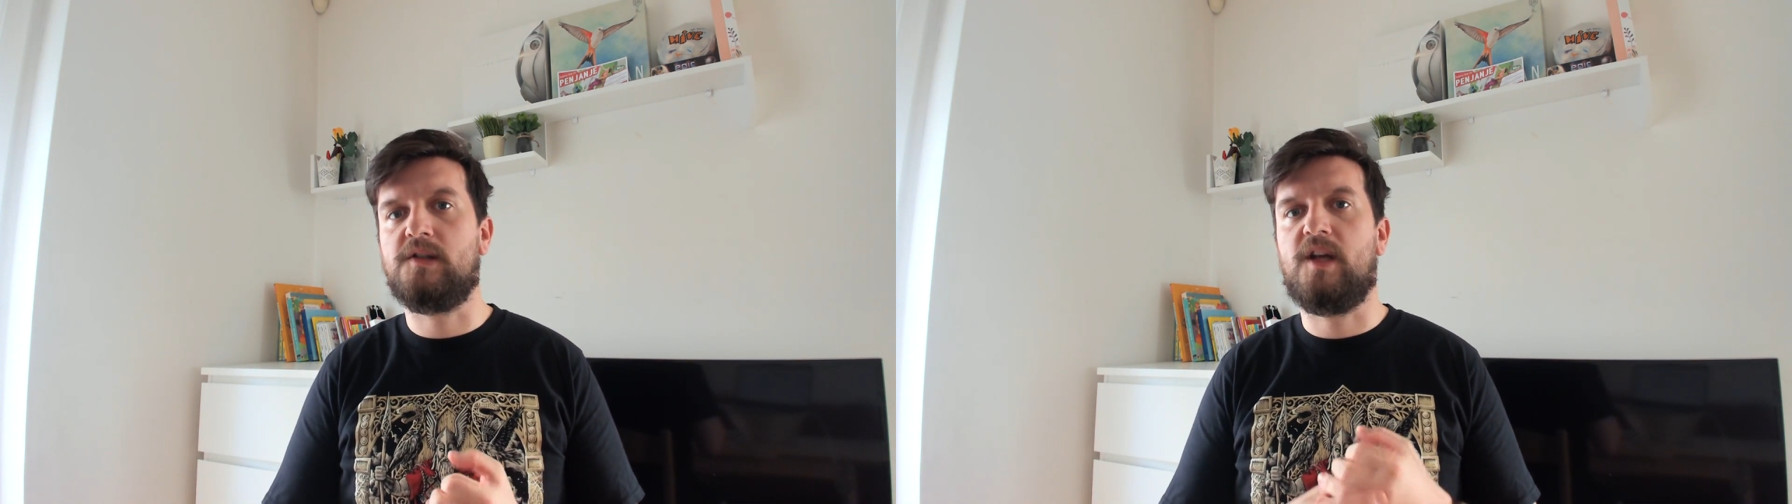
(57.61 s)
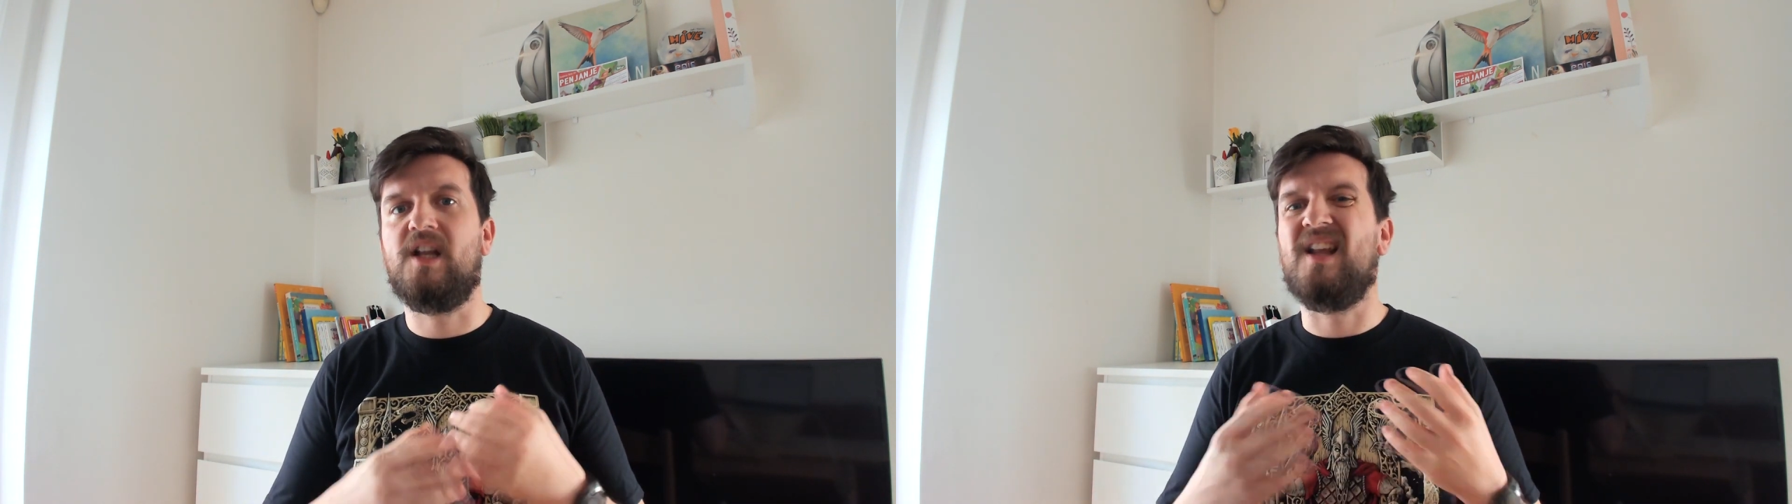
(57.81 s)

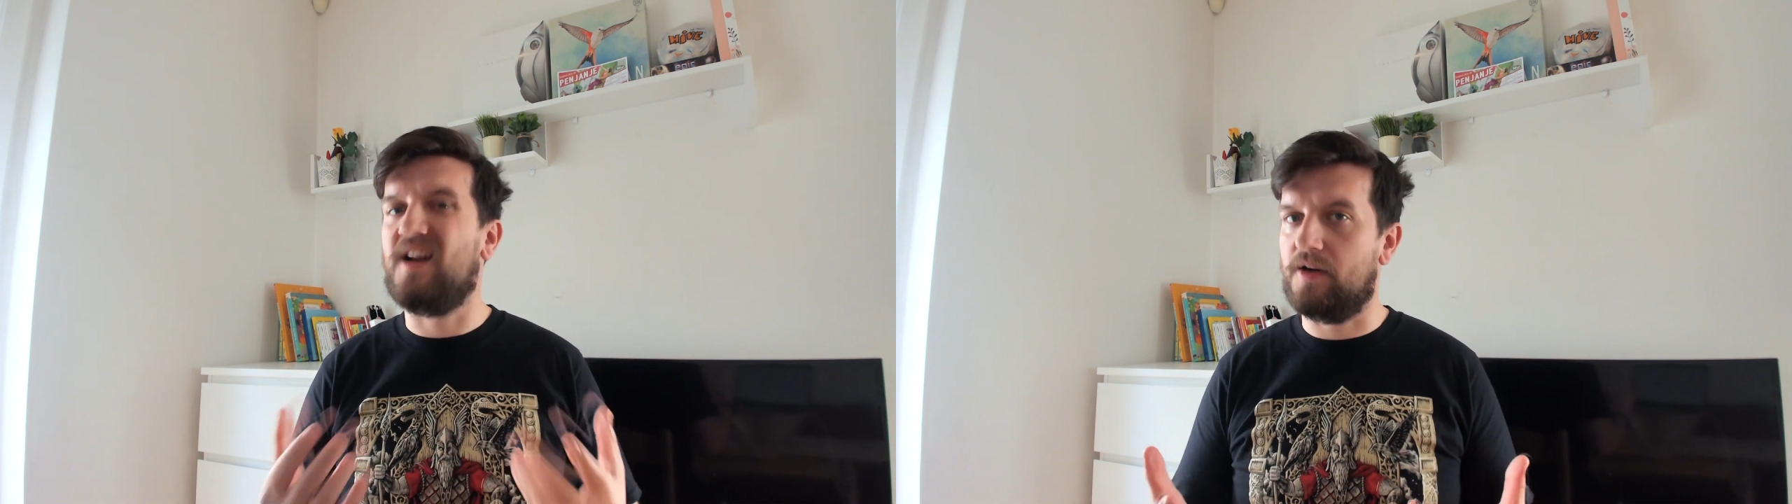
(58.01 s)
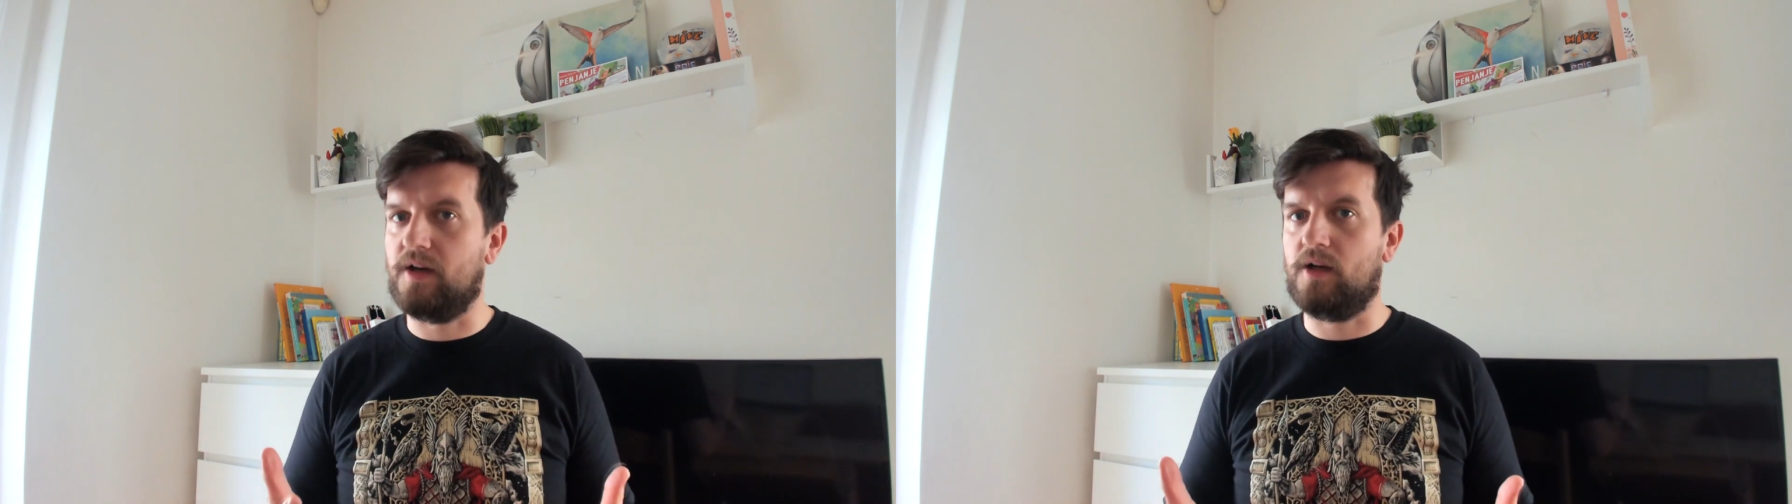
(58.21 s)

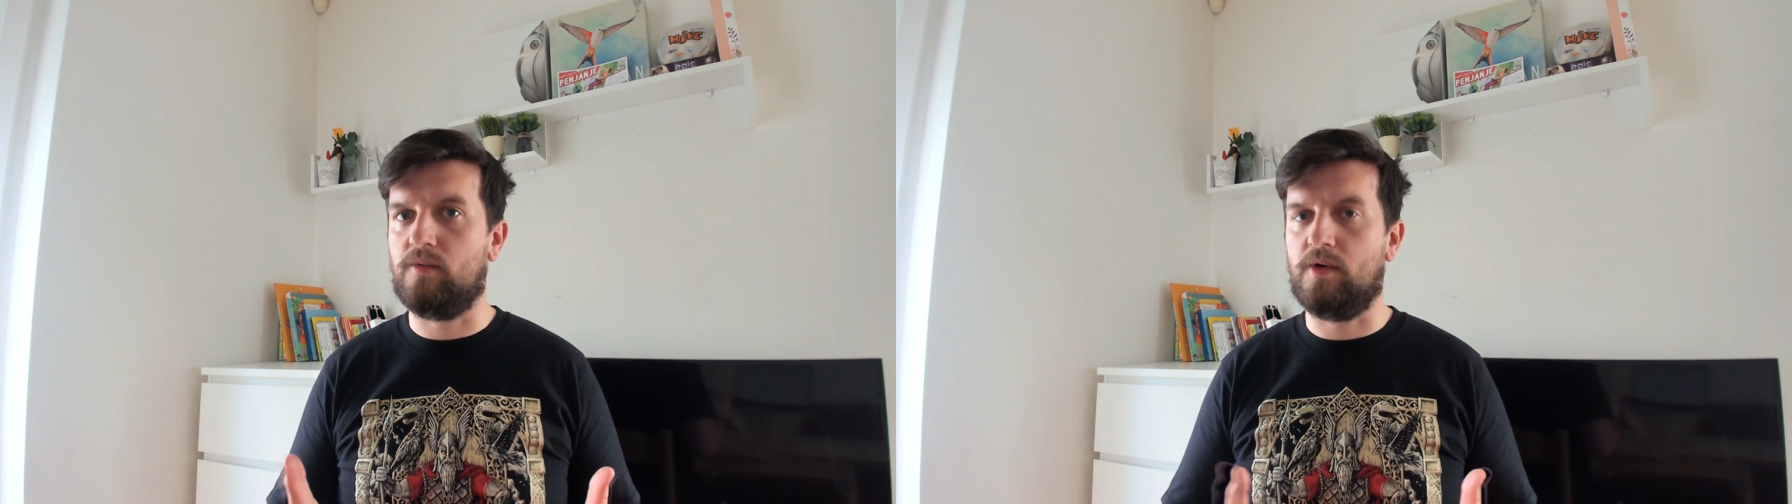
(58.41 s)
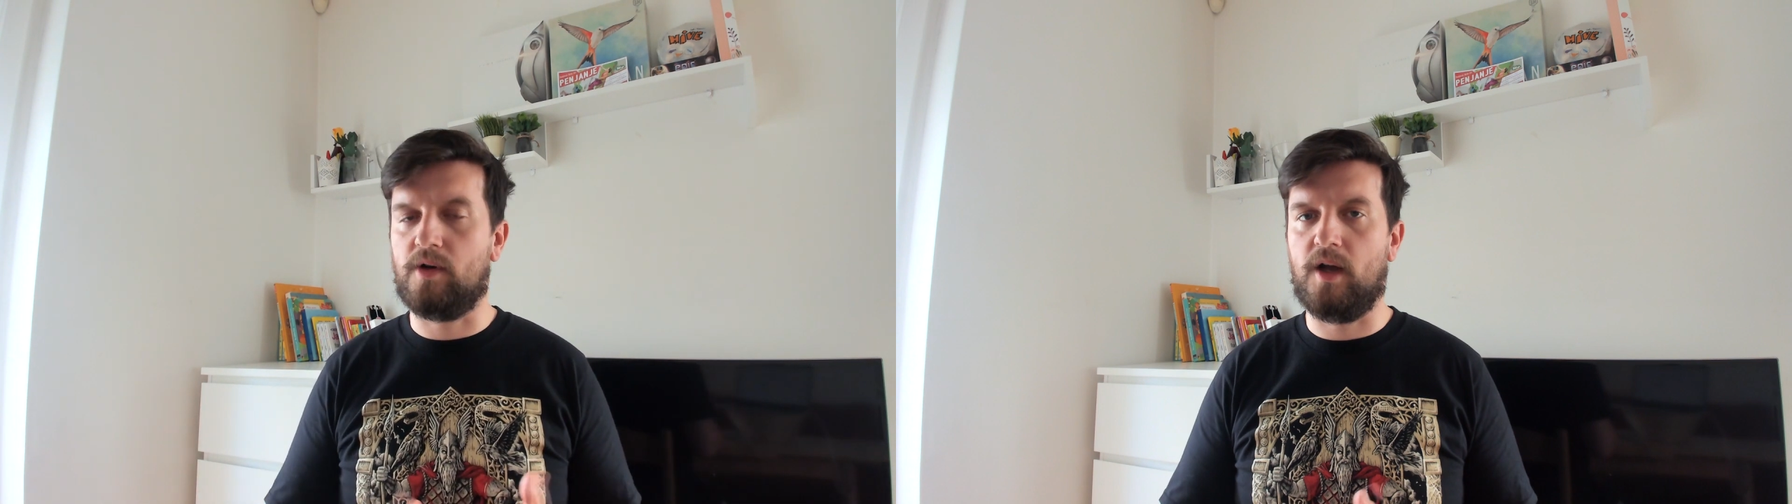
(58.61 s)
canary
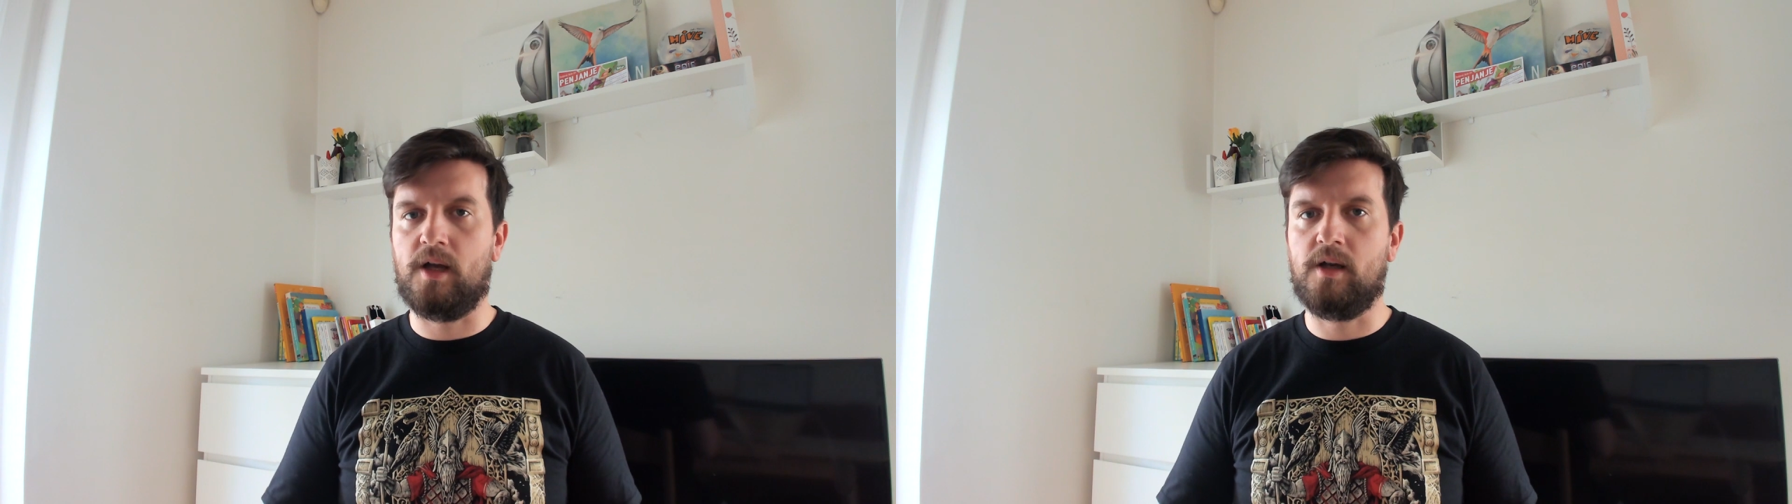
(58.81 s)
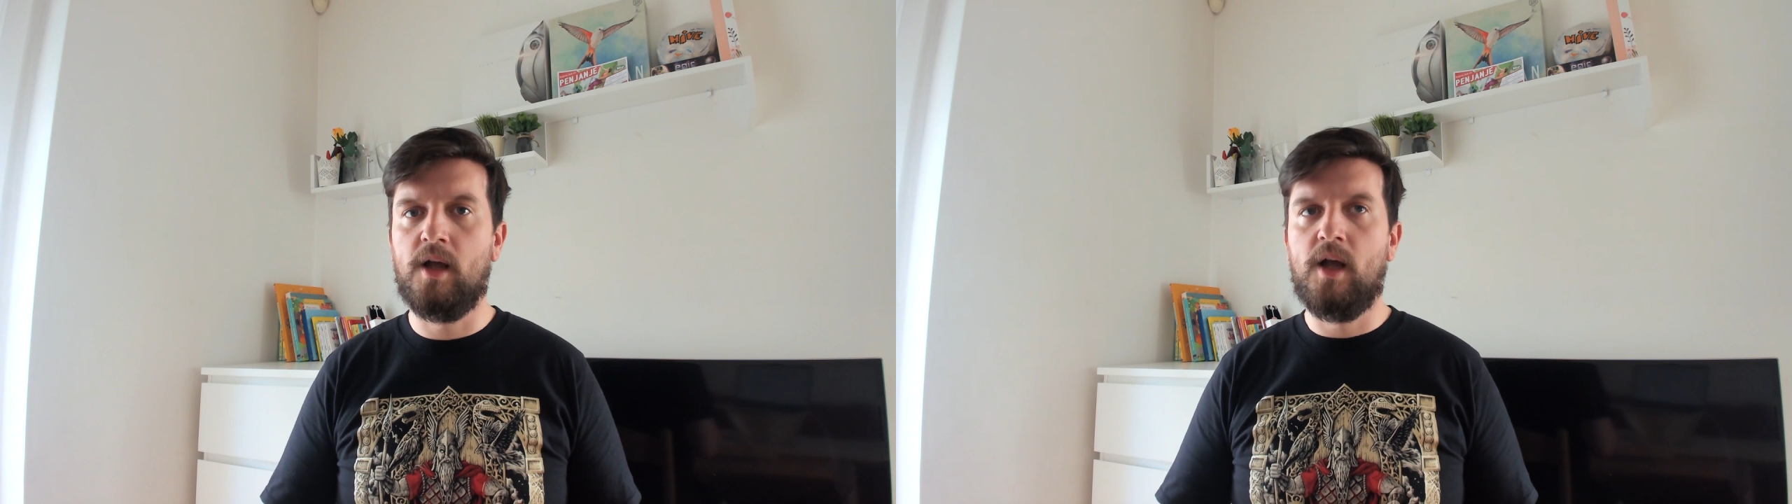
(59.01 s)
network, and